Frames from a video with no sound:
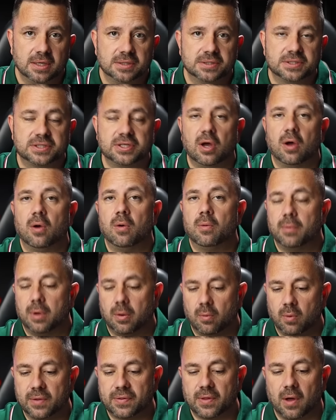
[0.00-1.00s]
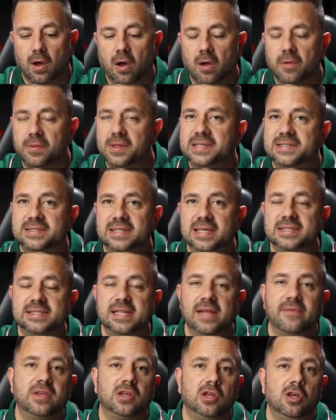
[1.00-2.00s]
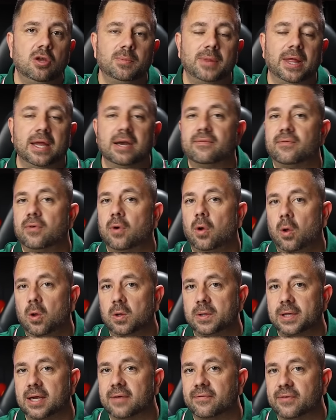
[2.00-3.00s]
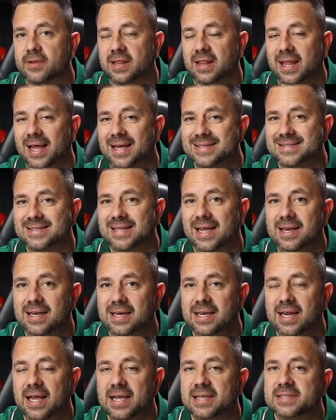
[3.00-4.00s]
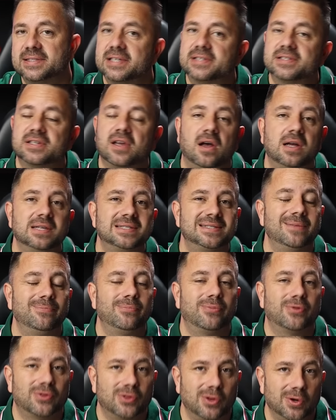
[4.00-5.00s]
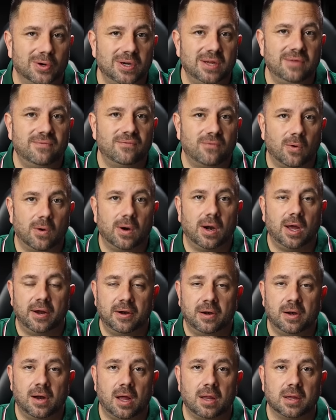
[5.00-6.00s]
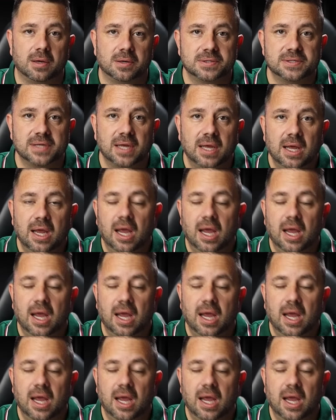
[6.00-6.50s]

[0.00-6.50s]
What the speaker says: So with all these things they've accumulated for holding it for the last 90 days, it's cost them $3,400.